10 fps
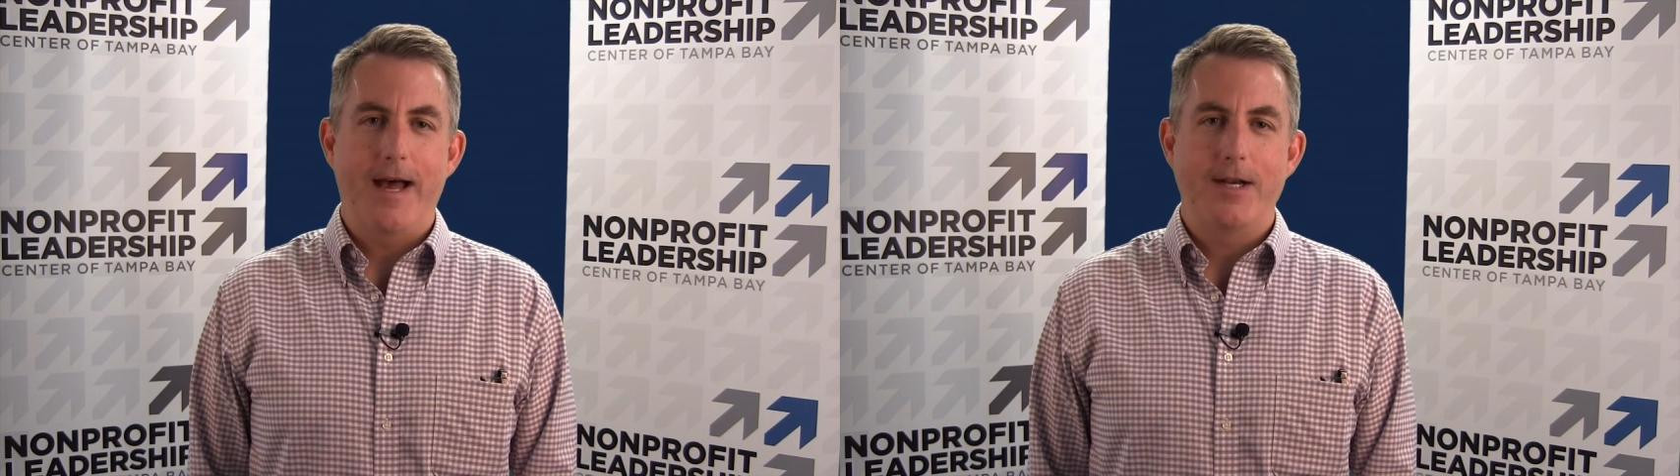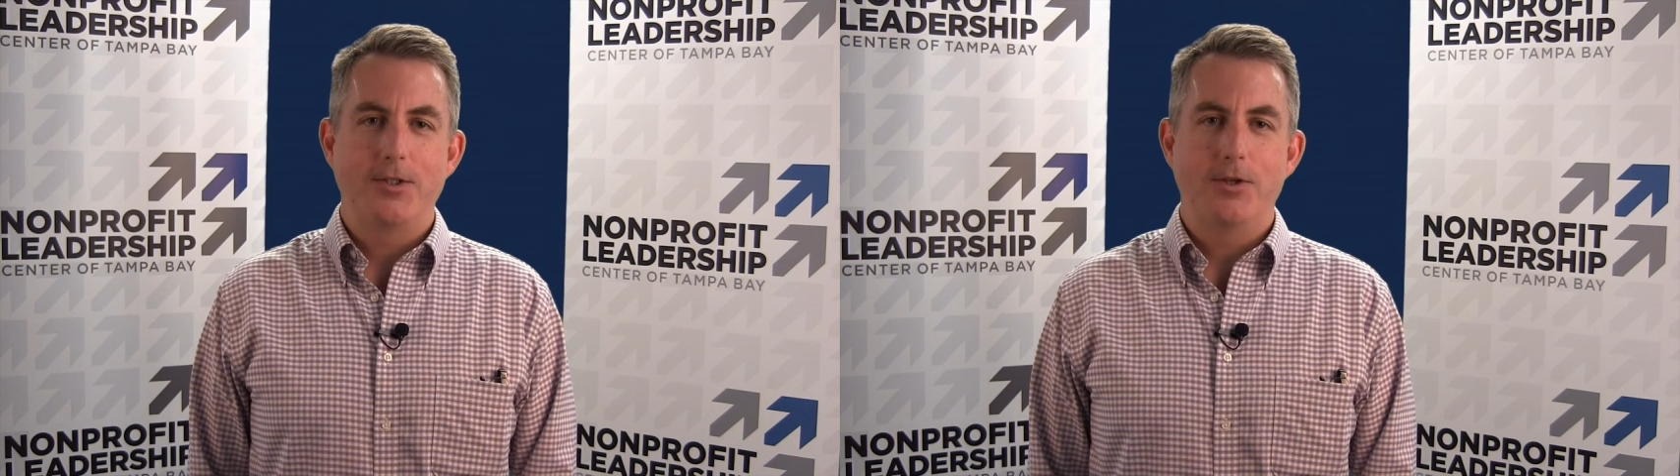
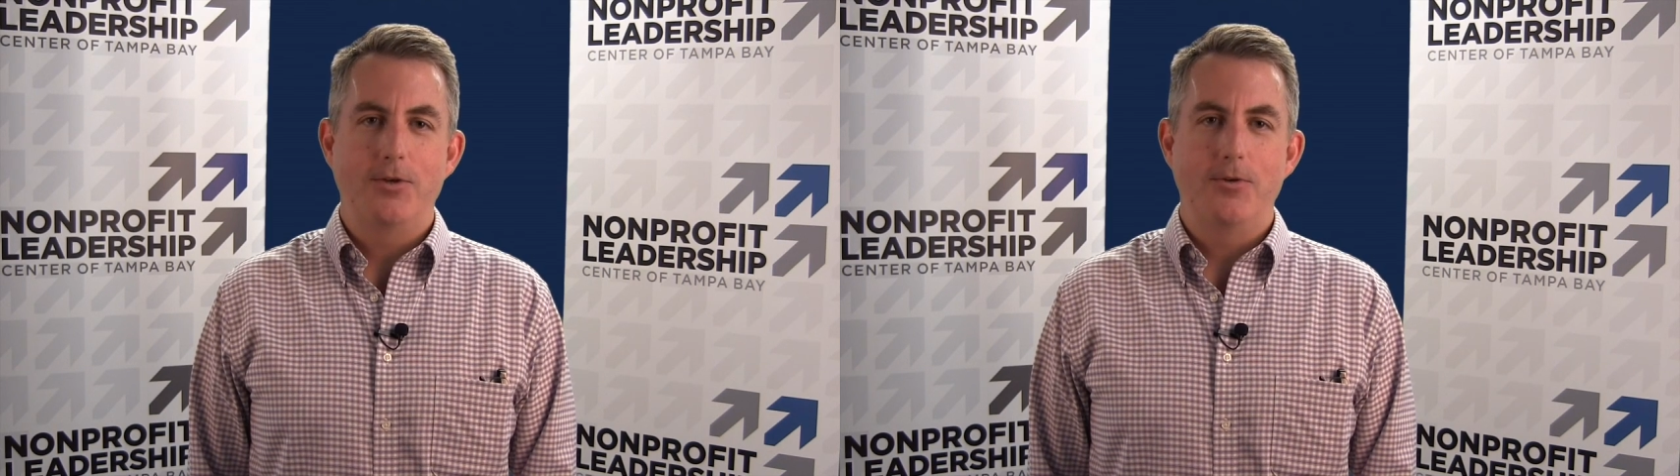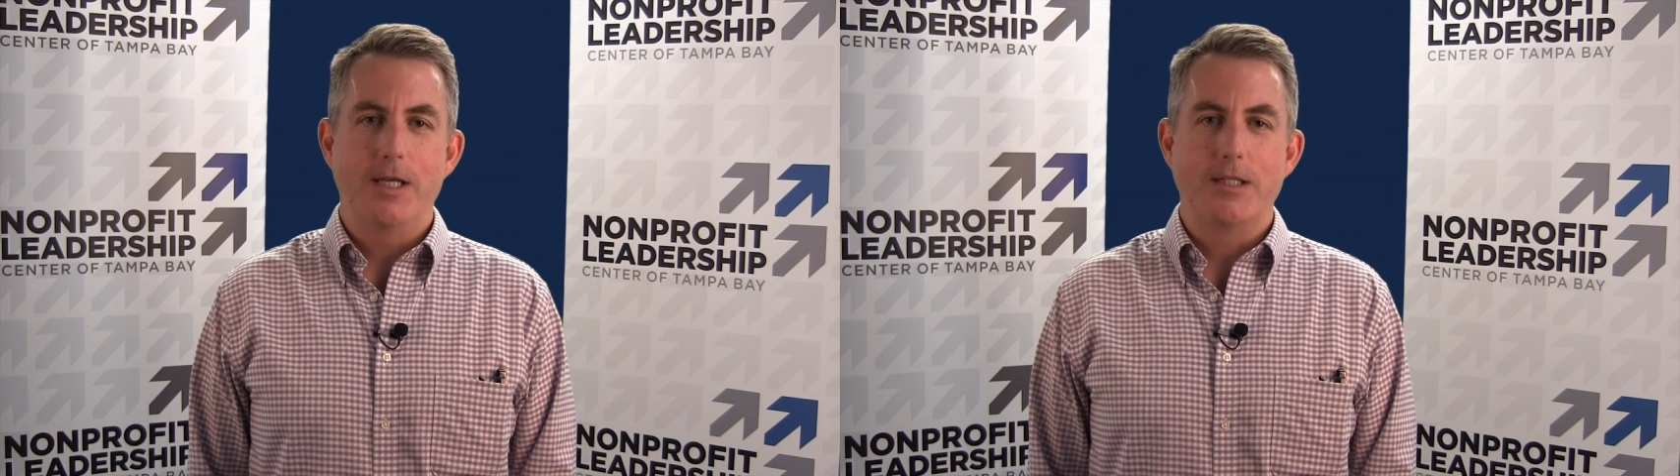
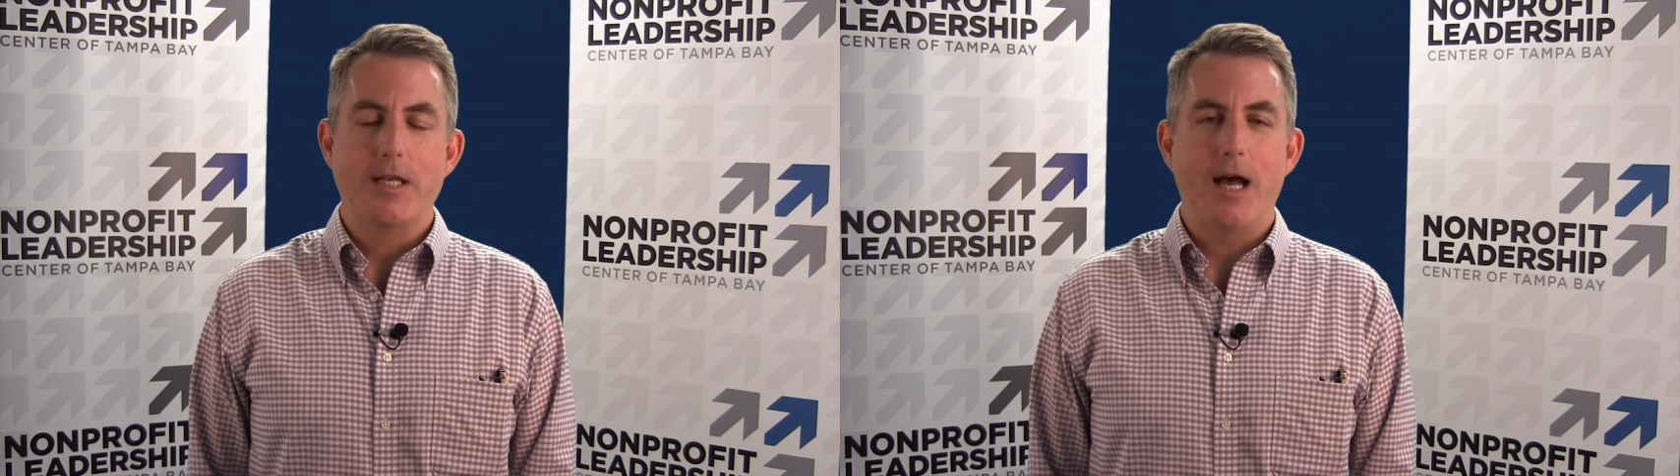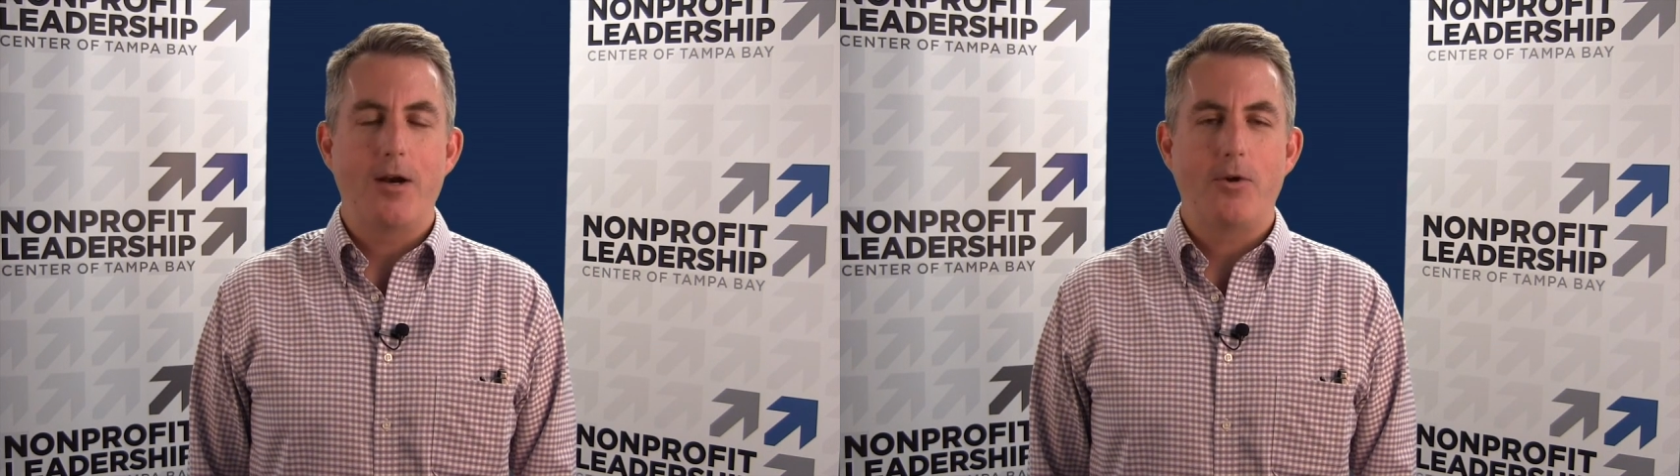attitude is
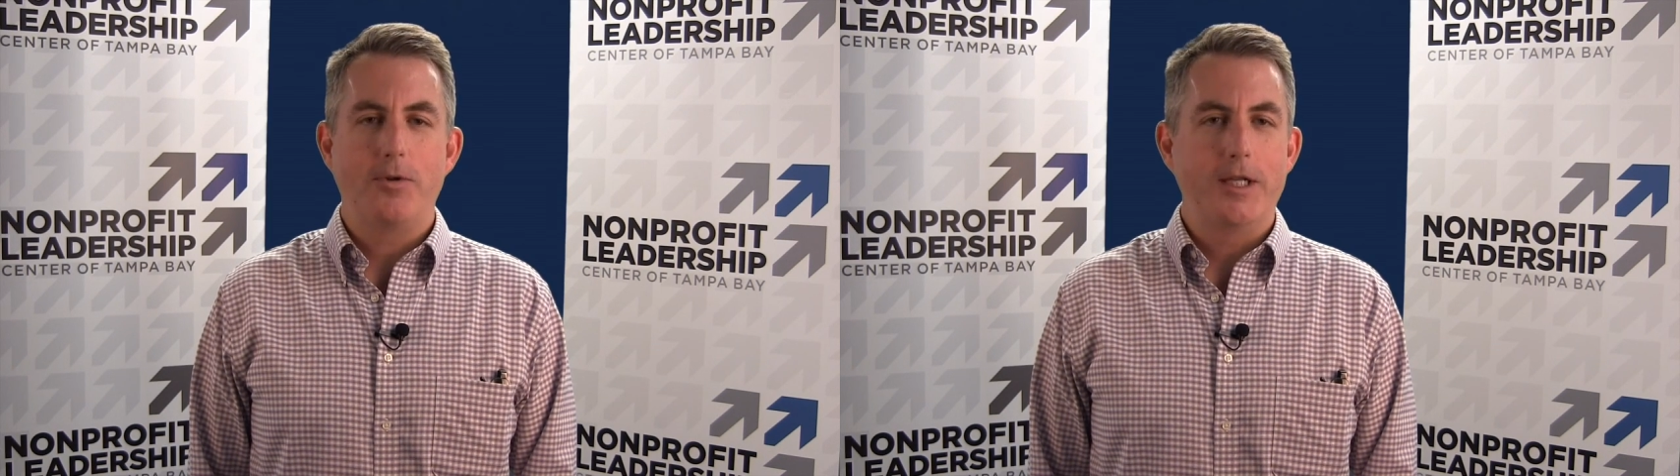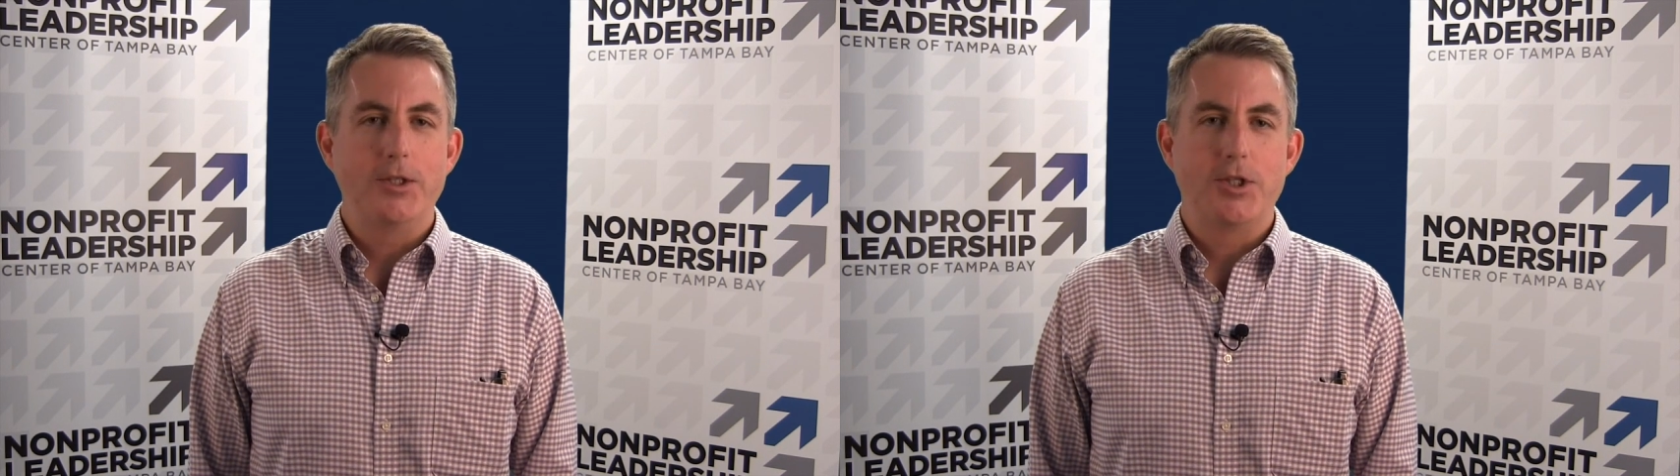not
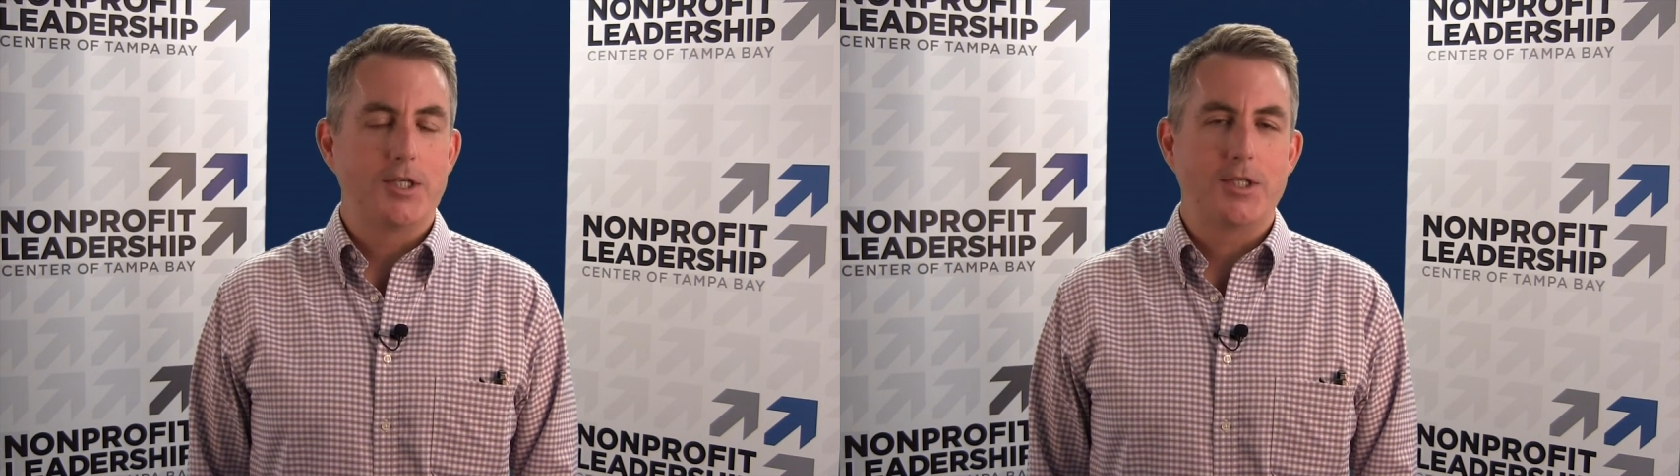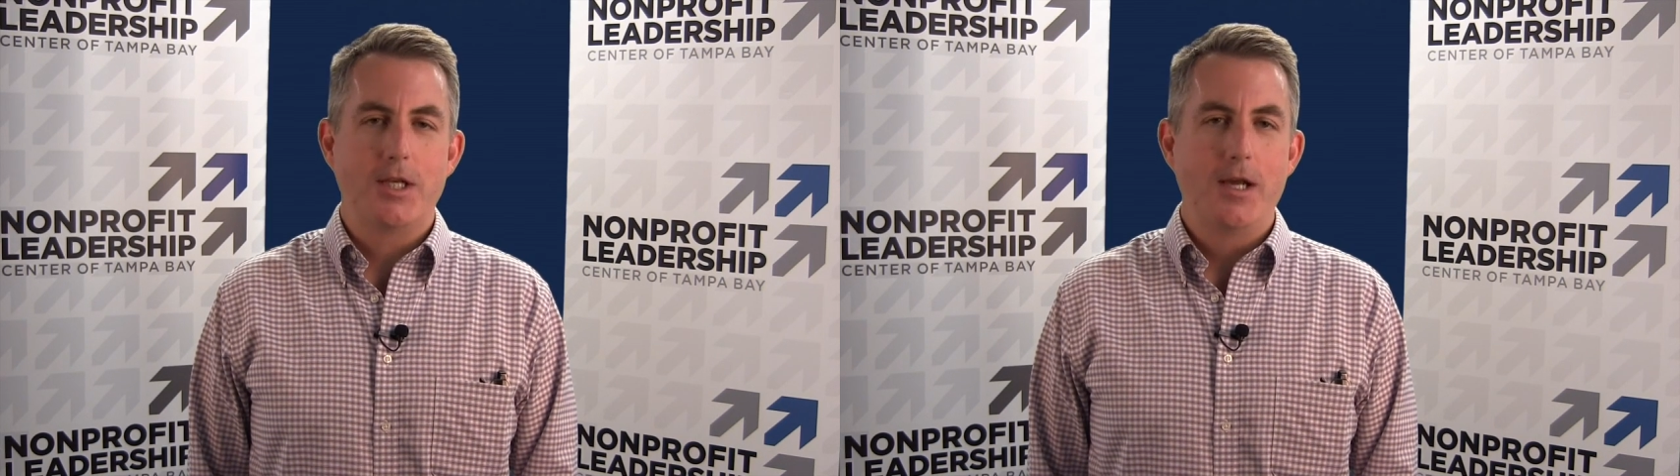only
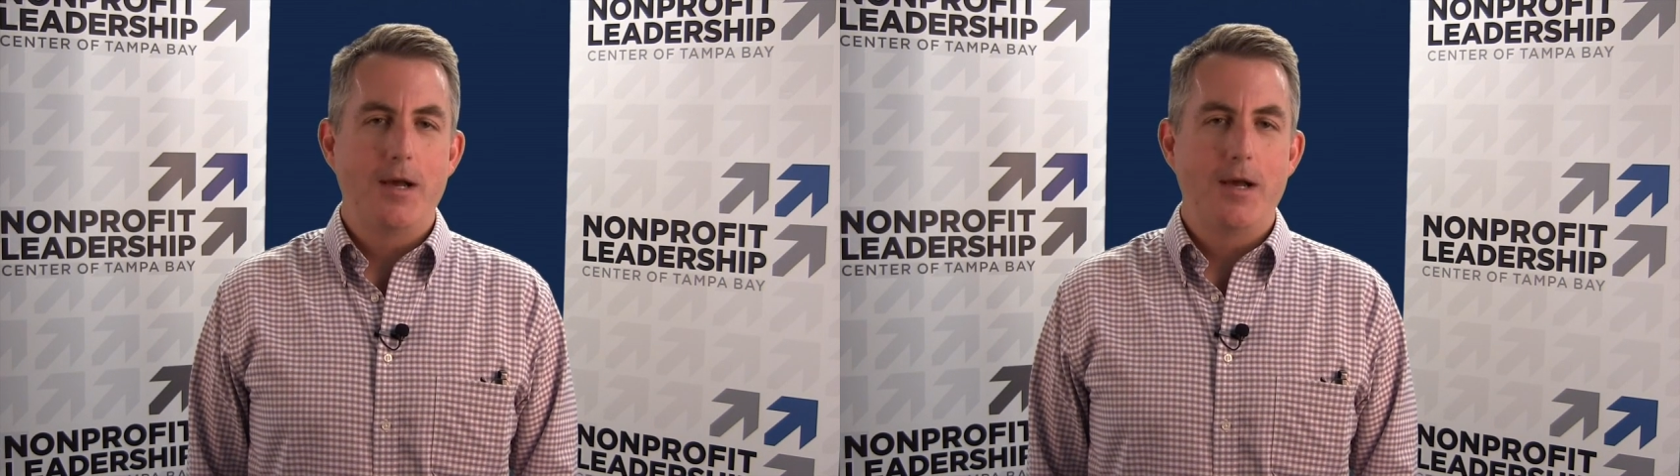just